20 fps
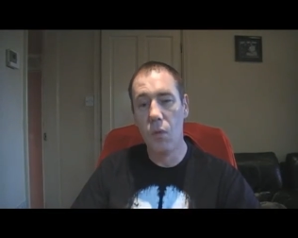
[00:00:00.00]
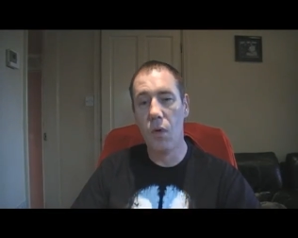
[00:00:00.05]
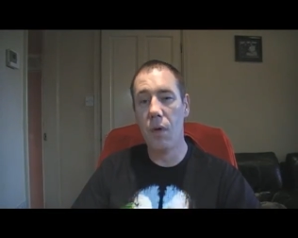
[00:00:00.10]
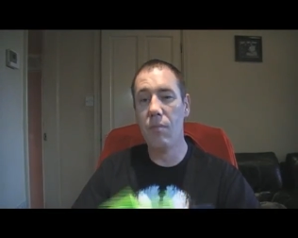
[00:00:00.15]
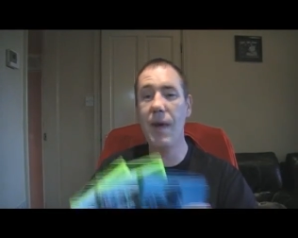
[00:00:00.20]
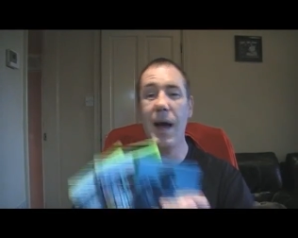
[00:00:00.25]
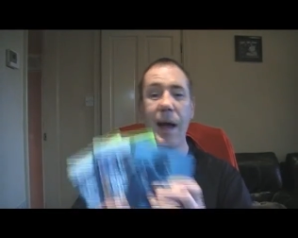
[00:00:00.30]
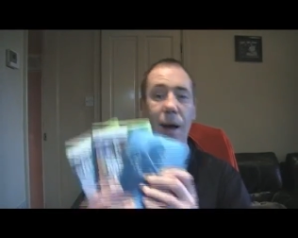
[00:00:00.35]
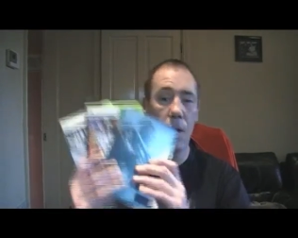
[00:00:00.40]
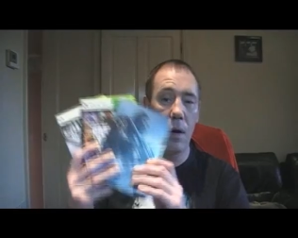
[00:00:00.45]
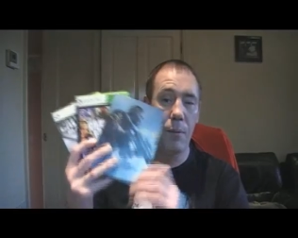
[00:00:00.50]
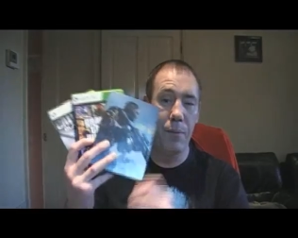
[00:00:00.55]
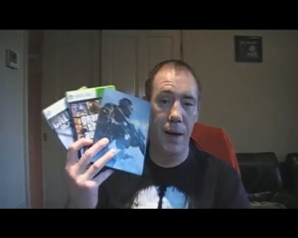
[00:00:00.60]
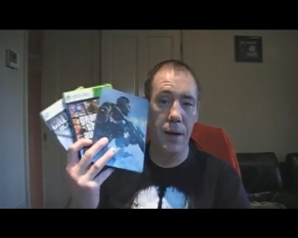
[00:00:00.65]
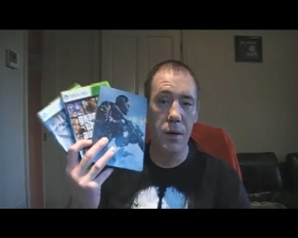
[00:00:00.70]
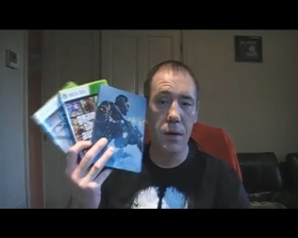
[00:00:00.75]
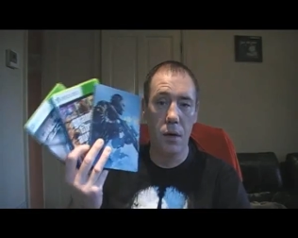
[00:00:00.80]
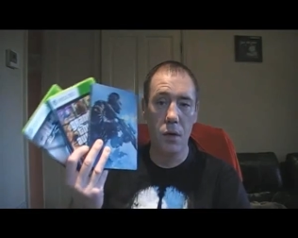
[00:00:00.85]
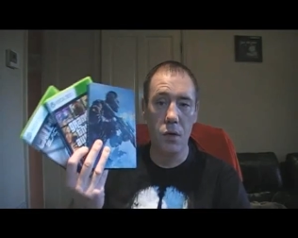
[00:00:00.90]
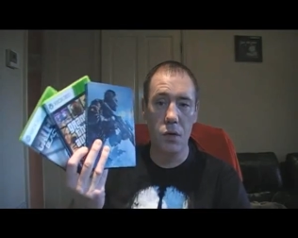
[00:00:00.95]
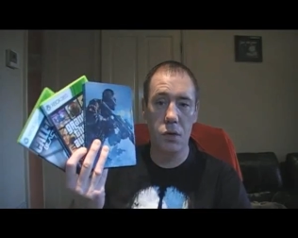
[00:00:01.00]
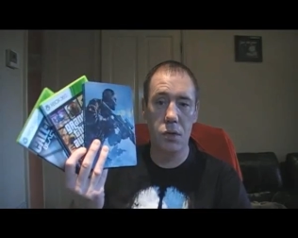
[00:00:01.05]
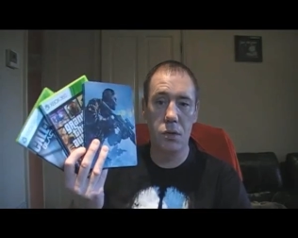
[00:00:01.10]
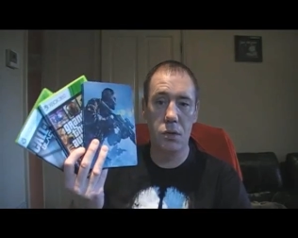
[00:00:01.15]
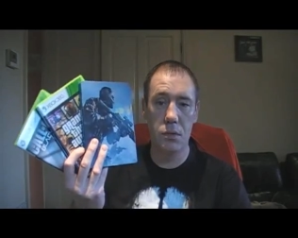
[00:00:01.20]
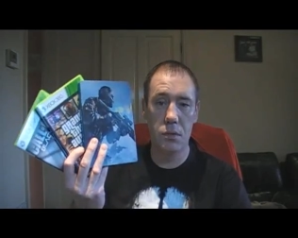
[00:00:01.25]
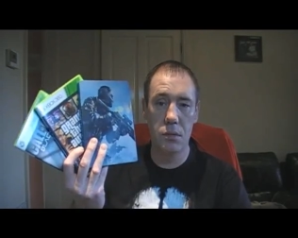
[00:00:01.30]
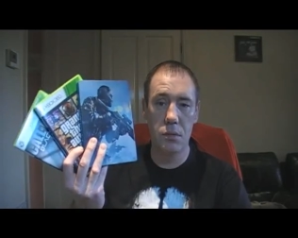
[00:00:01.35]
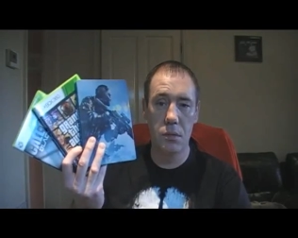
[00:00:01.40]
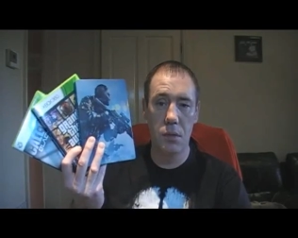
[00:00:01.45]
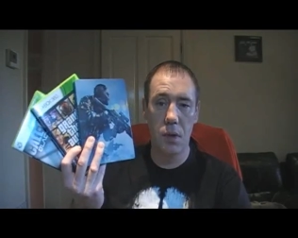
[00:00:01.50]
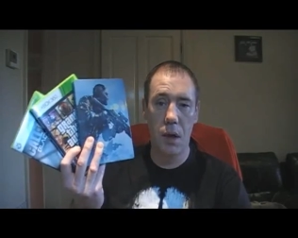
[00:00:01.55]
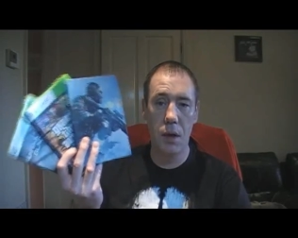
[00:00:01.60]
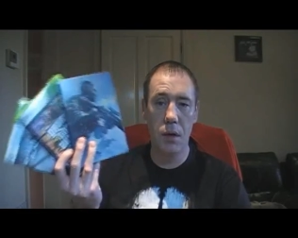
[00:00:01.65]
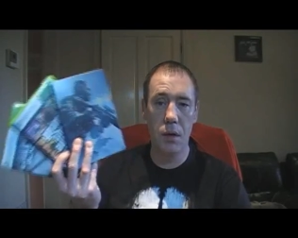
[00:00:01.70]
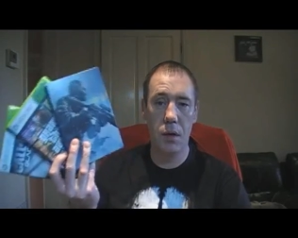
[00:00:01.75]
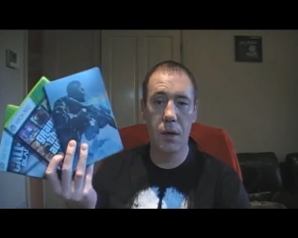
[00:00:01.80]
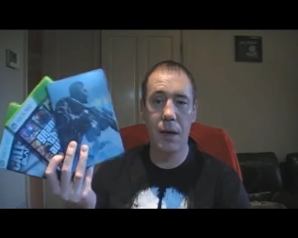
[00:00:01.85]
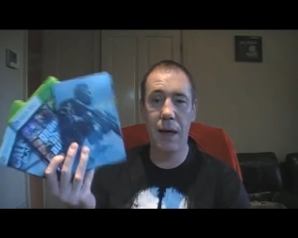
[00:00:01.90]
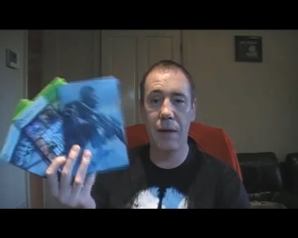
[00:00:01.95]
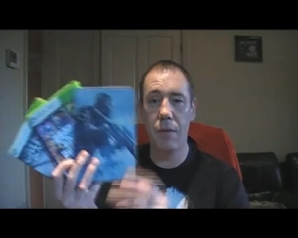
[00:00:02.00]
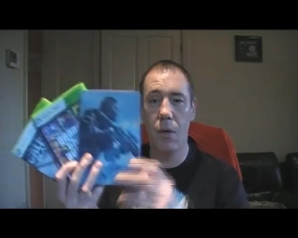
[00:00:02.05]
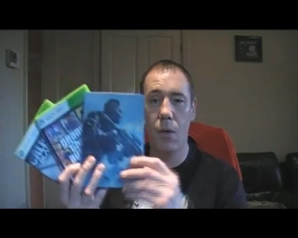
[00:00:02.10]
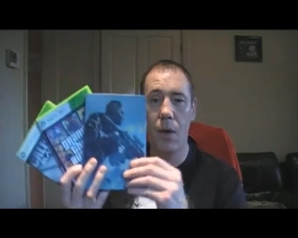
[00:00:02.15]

we may go a bit nuts and give